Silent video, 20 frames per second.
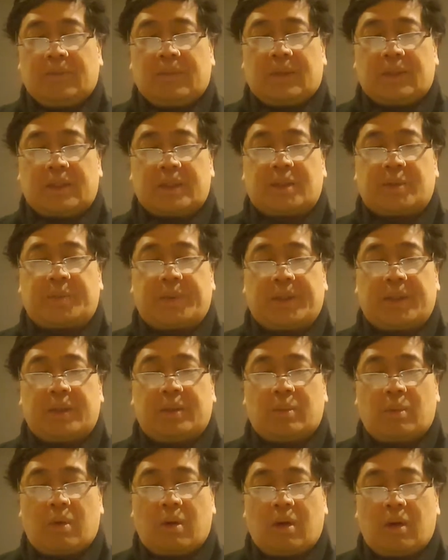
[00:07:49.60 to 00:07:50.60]
The
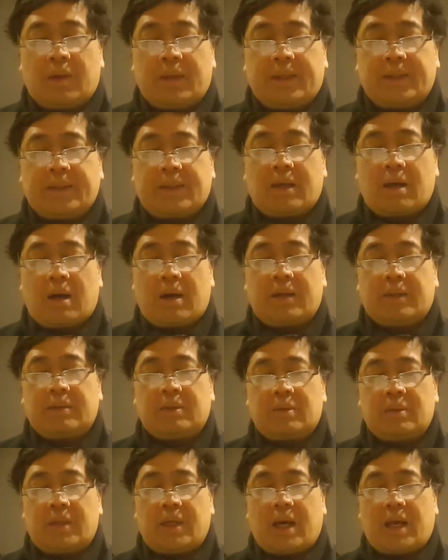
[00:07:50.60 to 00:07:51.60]
spirit world and the
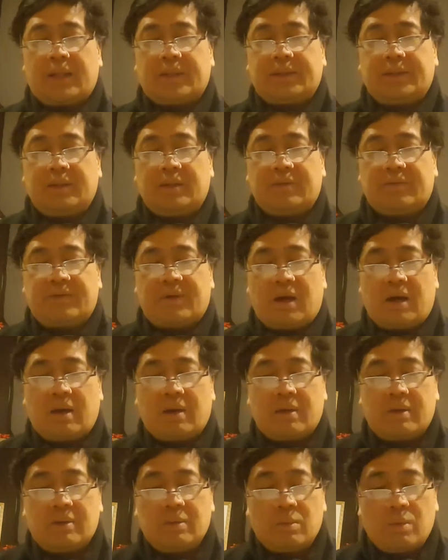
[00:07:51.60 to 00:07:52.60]
current reality of
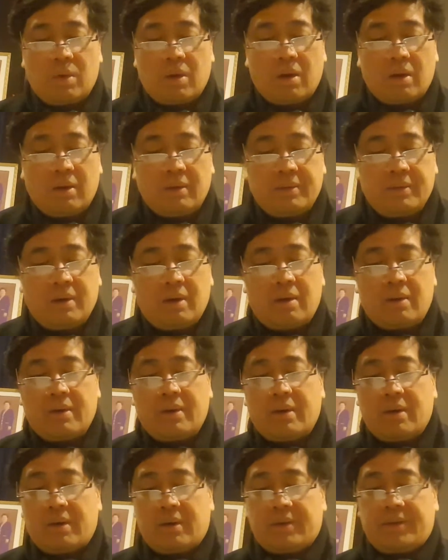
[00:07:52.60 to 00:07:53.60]
our world
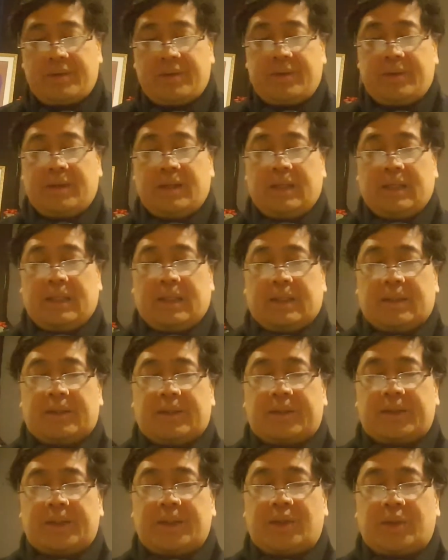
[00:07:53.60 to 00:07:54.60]
on earth.
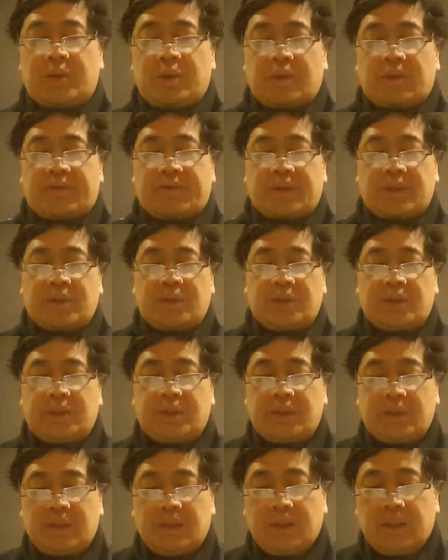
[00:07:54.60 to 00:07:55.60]
This
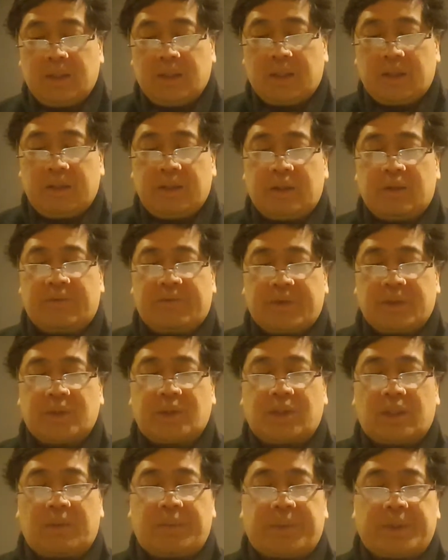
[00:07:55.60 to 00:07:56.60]

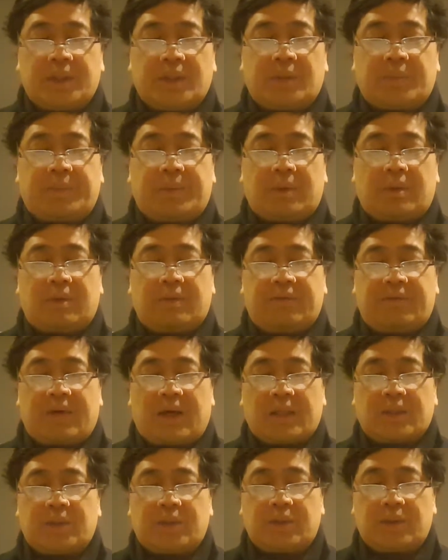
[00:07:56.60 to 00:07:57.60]
universal principle
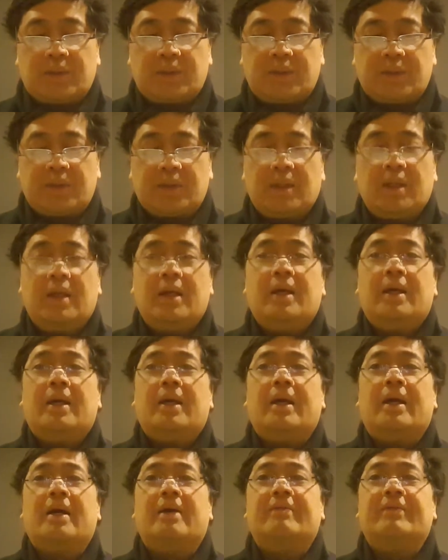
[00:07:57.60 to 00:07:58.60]
functions
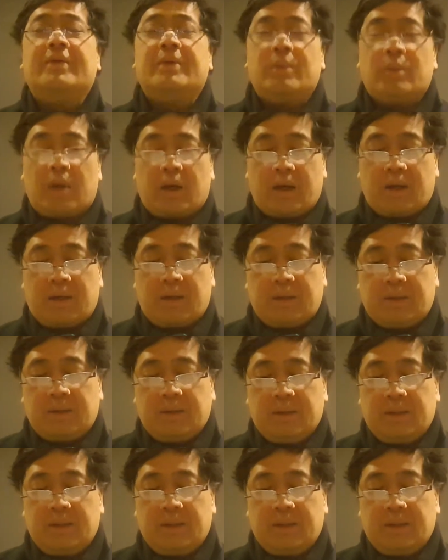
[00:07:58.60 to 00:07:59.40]
everywhere.